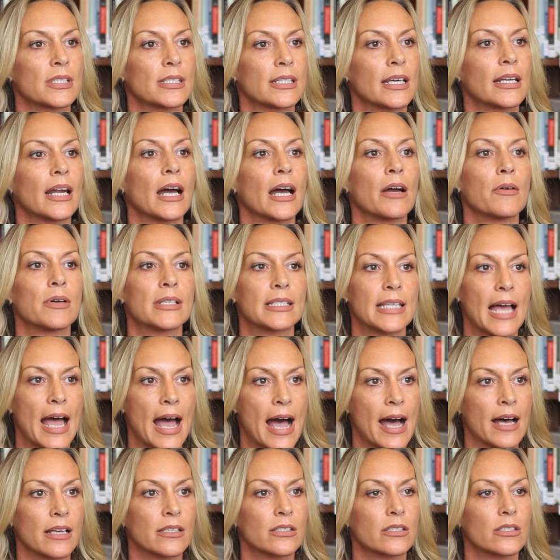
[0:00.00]
that I was
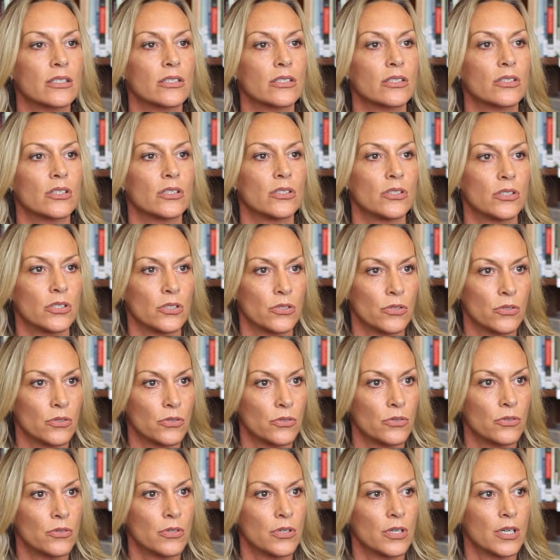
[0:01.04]
asked to do